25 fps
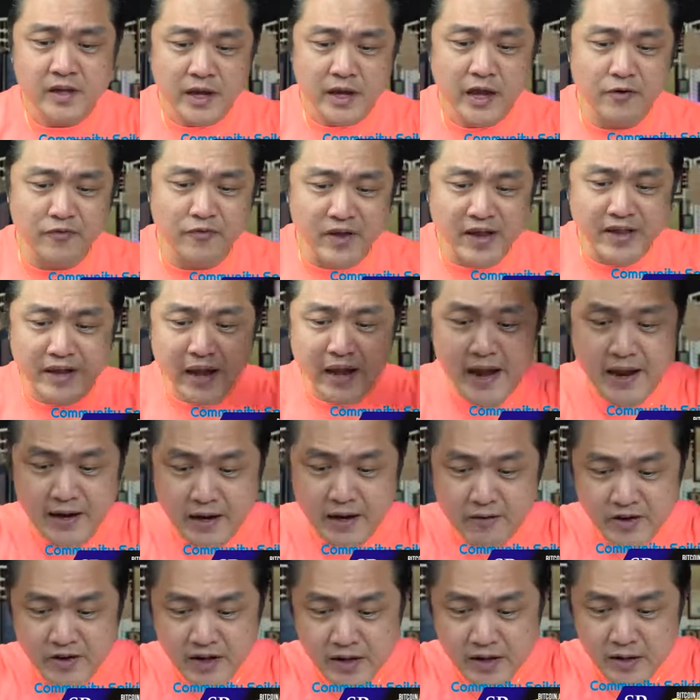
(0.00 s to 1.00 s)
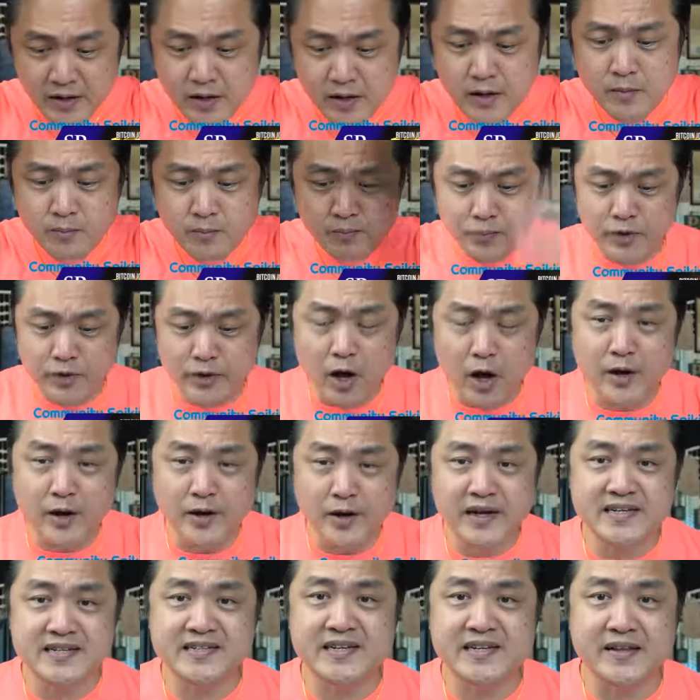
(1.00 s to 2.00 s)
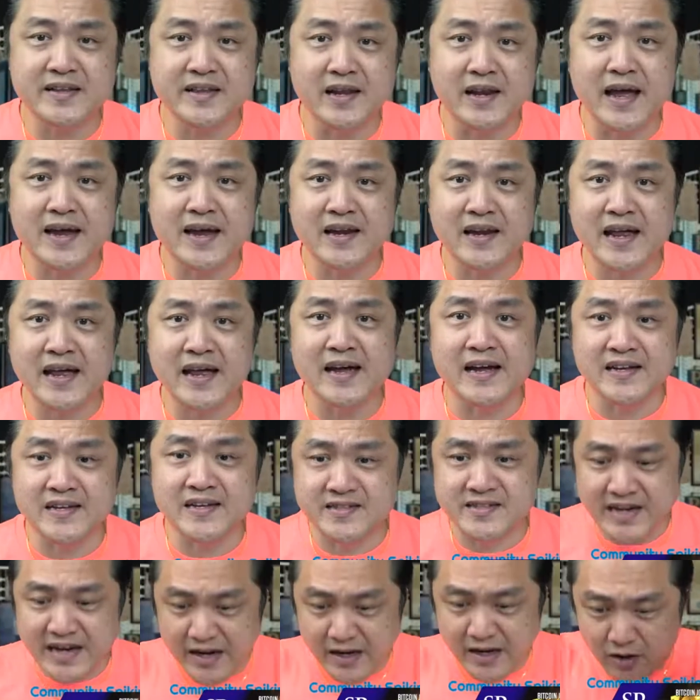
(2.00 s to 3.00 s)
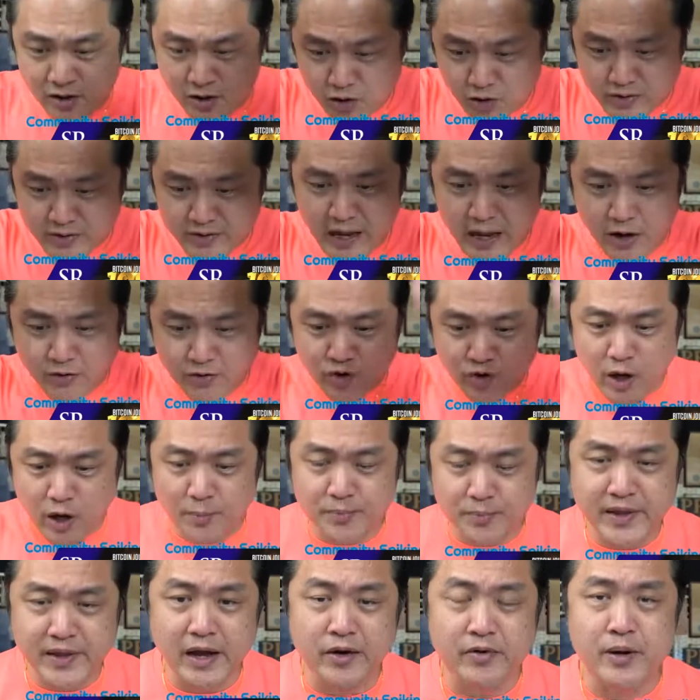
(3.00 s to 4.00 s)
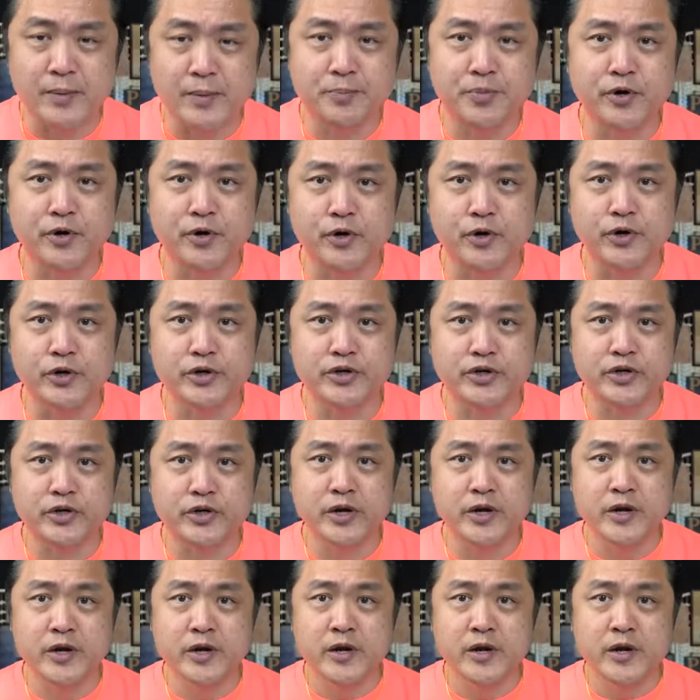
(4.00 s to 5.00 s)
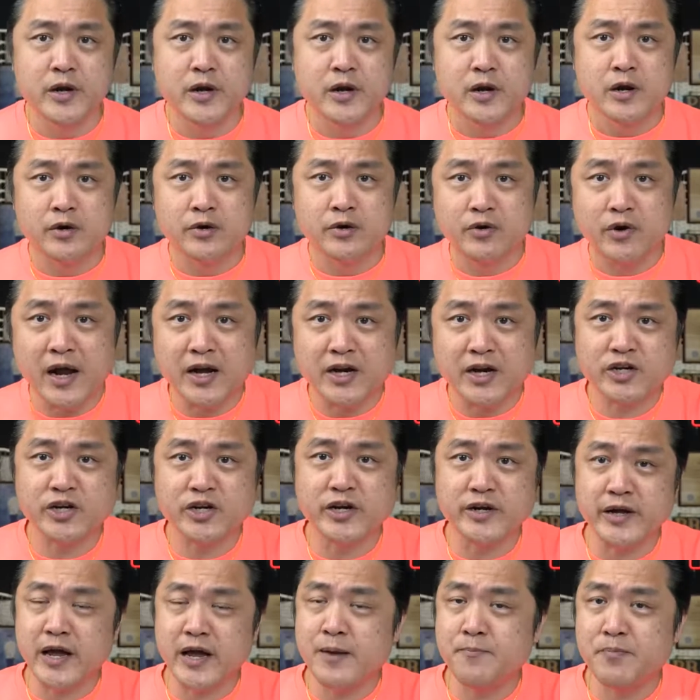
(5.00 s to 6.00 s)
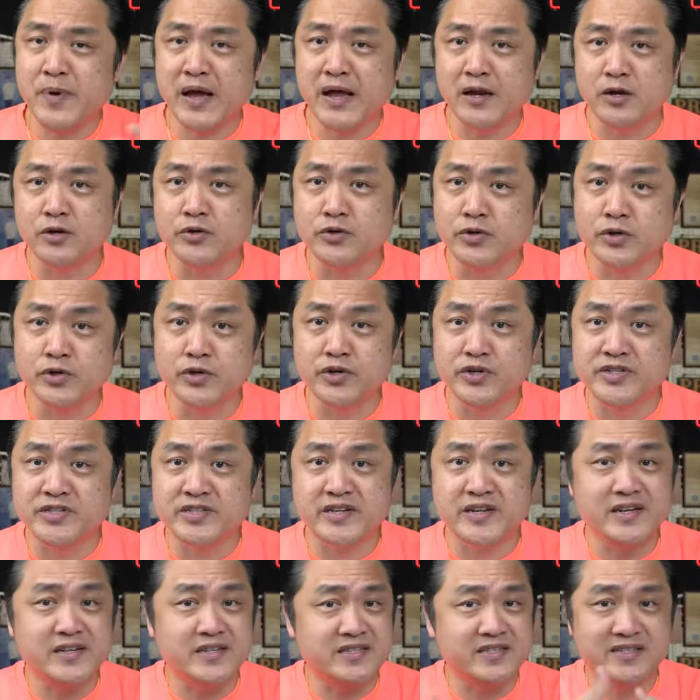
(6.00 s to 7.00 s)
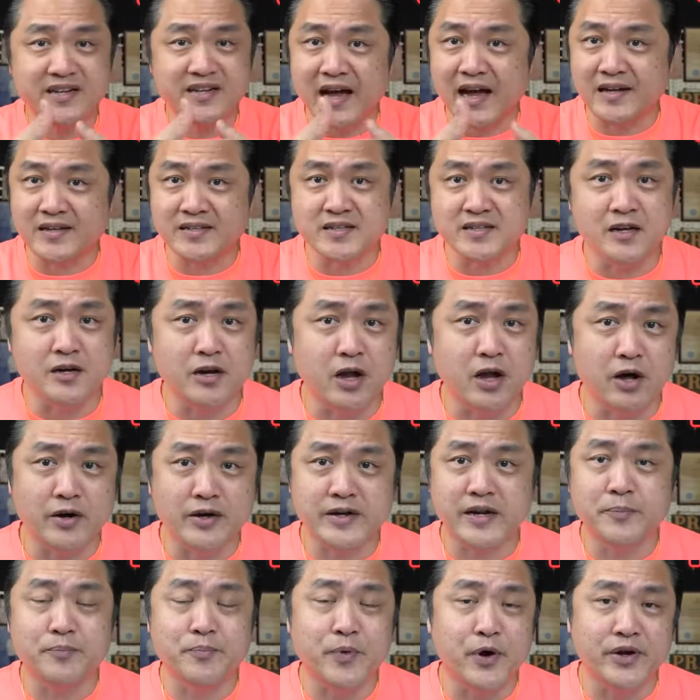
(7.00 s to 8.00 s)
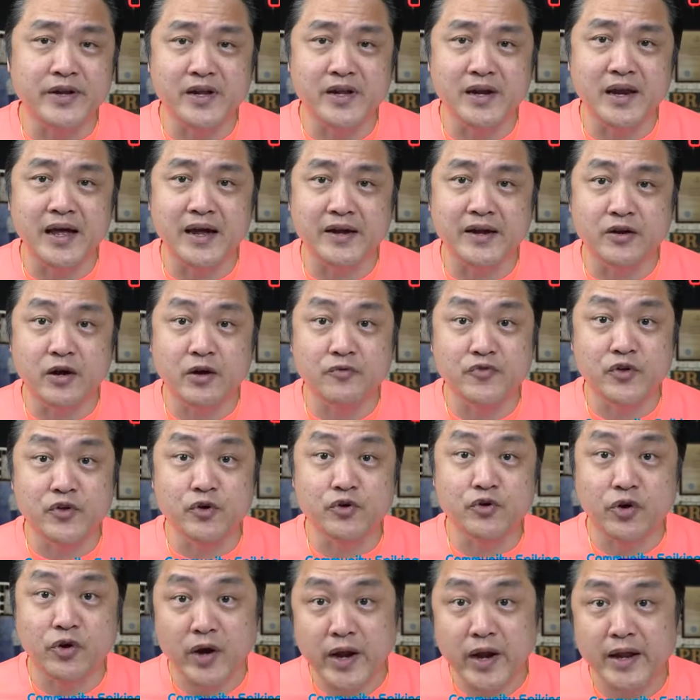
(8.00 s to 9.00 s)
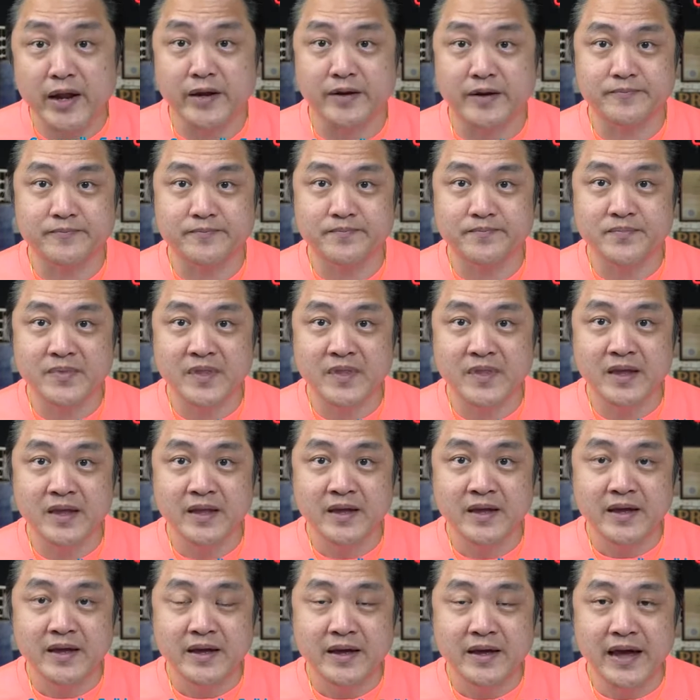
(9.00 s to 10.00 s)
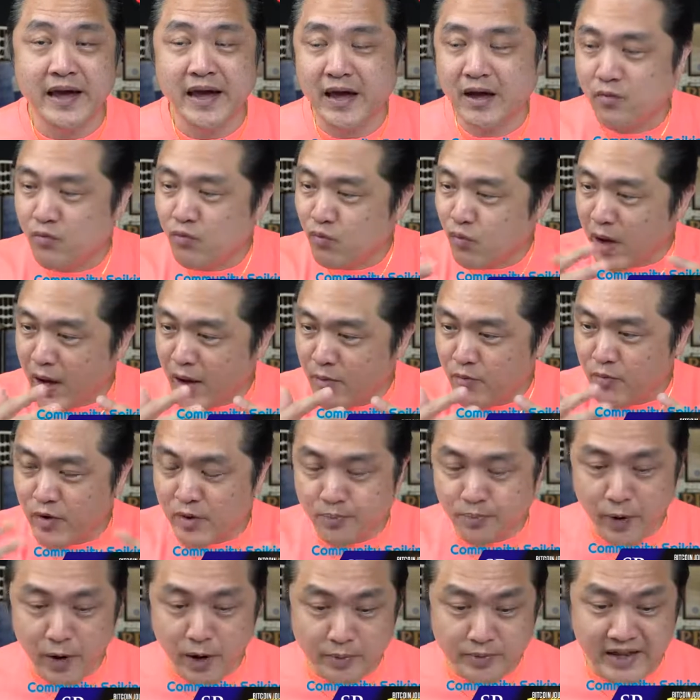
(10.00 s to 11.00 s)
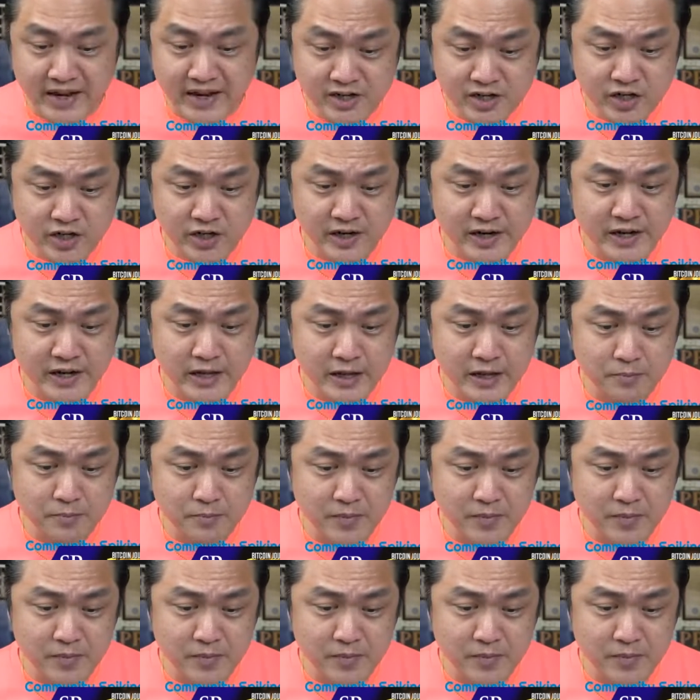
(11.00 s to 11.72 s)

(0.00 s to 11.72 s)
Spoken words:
if we kind of put on a satellite lens and look down, top-down approach, Russia and Belarus is just along the borderline of Ukraine. And what will potentially